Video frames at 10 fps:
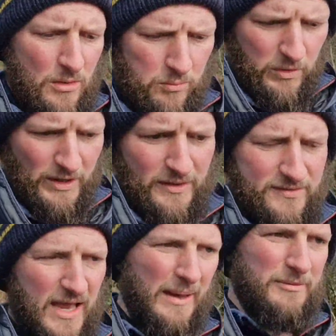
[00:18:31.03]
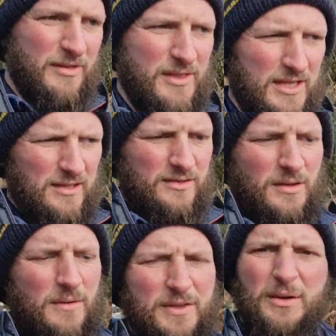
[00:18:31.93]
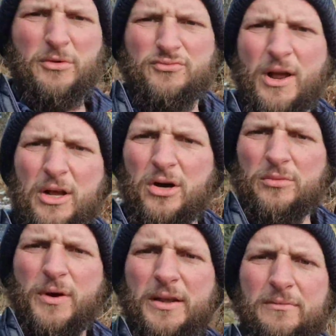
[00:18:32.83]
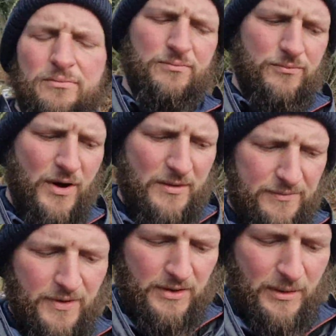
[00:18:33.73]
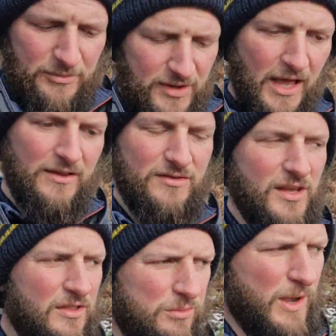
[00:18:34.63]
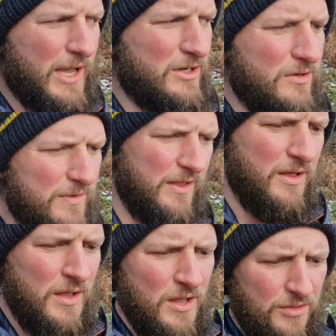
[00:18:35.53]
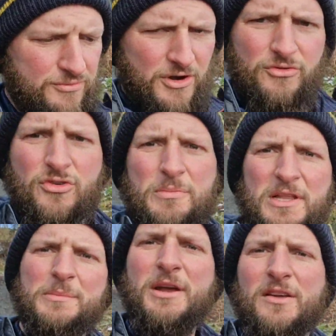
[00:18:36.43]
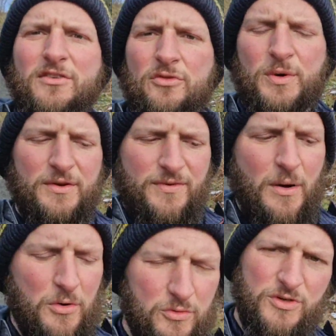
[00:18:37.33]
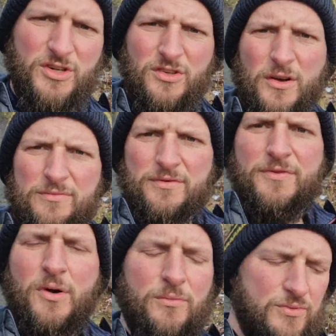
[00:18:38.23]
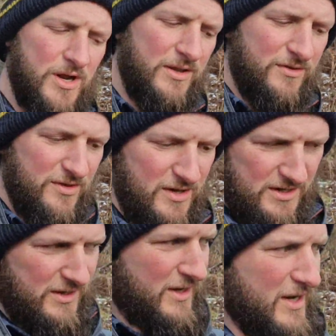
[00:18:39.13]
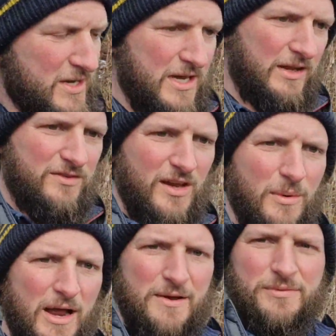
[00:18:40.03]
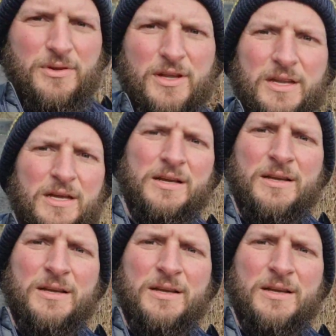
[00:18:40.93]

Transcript: One of the times, I think it was record rainfall. I'm certain Seathwaite had over 300 millimetres in 24 hours, which is over a foot of rain, so you can see why it flooded.